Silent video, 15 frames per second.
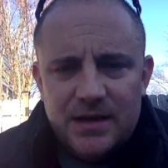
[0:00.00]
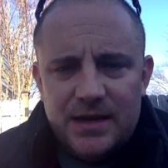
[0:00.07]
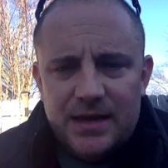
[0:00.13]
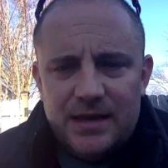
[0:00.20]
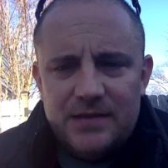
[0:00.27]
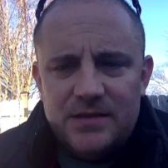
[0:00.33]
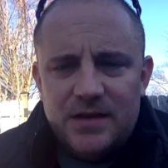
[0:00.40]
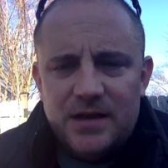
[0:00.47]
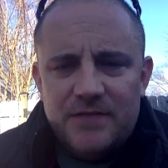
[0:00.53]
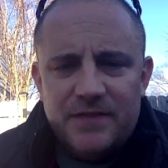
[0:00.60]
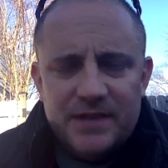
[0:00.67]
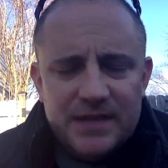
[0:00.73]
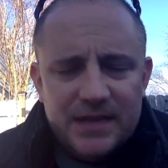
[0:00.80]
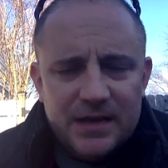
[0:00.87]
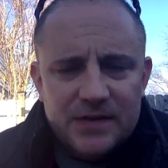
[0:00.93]
And if
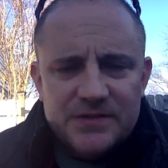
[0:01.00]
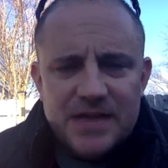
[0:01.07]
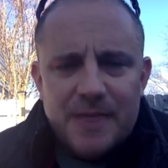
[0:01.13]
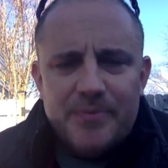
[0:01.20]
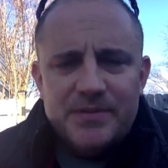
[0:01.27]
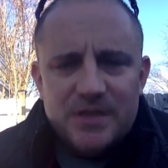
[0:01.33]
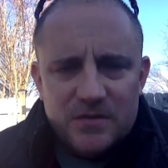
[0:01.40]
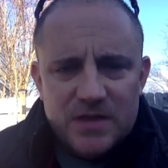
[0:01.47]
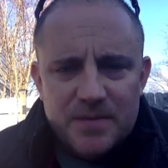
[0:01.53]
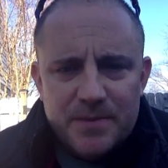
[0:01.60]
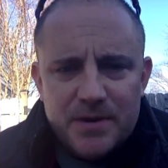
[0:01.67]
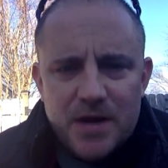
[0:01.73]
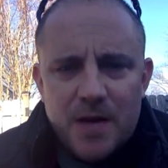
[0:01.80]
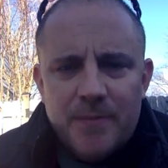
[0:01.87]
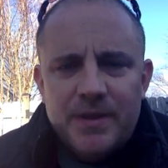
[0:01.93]
anything else happens, I'll keep
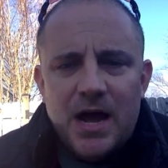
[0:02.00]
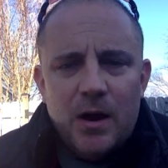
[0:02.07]
it coming.